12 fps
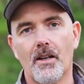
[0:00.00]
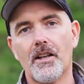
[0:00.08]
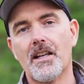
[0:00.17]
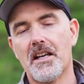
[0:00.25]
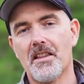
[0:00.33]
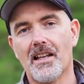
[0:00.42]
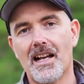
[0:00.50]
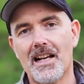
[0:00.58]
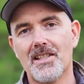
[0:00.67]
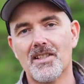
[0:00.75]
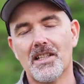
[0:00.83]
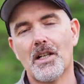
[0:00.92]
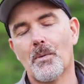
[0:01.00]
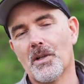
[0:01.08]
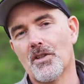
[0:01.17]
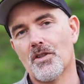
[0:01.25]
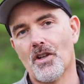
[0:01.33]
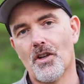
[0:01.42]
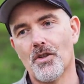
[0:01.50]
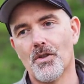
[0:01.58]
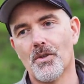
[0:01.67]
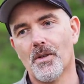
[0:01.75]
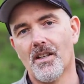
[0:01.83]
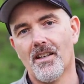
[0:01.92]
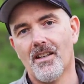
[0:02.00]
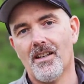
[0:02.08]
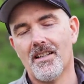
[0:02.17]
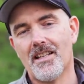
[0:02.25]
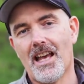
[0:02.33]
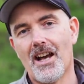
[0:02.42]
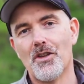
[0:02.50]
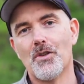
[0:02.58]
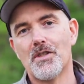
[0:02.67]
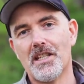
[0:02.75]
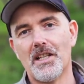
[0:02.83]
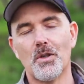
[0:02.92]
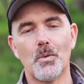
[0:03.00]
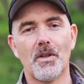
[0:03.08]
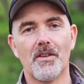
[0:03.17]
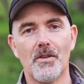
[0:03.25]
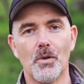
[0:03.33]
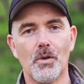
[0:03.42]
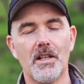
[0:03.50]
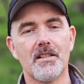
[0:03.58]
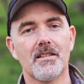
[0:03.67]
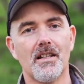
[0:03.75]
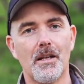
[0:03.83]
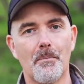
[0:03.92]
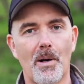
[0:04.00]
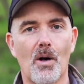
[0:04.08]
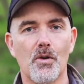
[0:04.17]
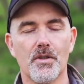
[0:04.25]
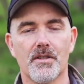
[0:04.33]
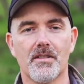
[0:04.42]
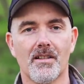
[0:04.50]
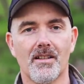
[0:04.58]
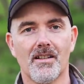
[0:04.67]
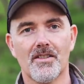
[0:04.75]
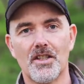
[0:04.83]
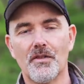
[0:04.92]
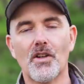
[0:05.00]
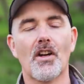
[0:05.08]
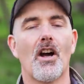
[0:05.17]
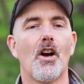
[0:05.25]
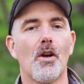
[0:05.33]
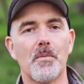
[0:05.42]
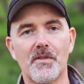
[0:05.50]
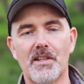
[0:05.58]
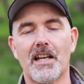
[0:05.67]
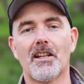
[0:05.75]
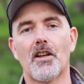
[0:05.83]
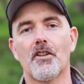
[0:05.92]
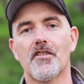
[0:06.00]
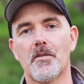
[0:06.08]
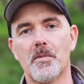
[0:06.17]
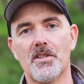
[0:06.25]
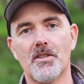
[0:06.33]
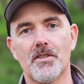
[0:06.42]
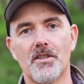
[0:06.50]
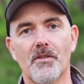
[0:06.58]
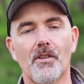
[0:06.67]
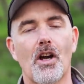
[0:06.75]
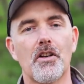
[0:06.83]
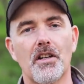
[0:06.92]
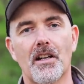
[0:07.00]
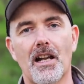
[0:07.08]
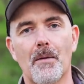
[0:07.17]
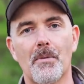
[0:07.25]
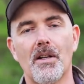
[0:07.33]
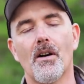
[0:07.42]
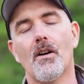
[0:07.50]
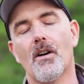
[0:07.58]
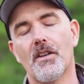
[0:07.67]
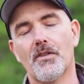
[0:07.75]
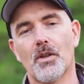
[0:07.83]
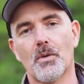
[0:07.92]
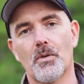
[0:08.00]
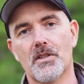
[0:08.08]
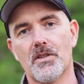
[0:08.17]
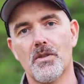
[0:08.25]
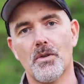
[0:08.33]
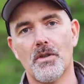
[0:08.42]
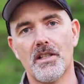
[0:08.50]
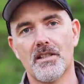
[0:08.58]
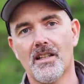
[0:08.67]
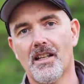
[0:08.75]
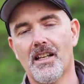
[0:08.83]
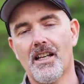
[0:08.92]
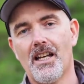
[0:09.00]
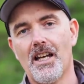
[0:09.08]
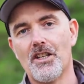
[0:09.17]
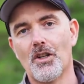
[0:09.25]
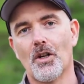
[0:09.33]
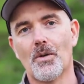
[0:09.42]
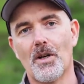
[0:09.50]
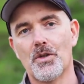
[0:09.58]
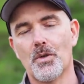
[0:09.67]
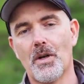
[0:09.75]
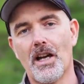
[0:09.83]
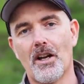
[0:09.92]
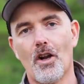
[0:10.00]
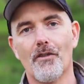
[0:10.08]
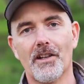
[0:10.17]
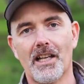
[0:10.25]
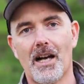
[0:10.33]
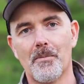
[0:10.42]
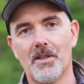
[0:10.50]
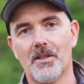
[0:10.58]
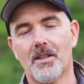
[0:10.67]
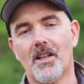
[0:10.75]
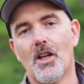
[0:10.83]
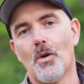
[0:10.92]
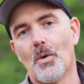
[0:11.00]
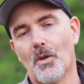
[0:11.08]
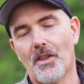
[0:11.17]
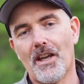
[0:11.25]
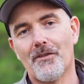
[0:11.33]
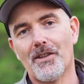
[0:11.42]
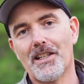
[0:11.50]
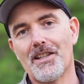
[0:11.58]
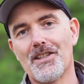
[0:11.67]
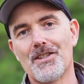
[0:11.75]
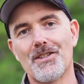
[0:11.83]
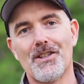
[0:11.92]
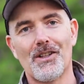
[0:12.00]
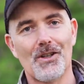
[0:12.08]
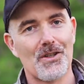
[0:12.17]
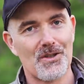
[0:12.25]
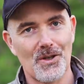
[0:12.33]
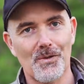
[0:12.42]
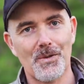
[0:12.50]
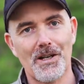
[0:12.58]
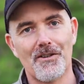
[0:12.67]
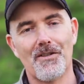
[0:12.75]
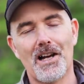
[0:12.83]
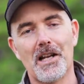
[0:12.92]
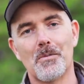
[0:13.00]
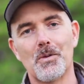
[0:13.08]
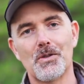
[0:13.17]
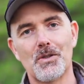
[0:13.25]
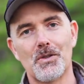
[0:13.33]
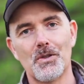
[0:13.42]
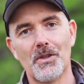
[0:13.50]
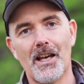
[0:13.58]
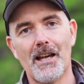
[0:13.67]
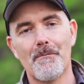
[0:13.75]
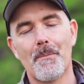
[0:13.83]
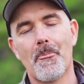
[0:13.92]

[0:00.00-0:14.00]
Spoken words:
Okay, the last thing I want to show you is how you deal with noise in post. So you've got home, you've downloaded your images, you've loaded it up, and oh, you've got all this noise, and you're not quite sure how to overcome it. Well, thankfully, there's a lot of software available to do that.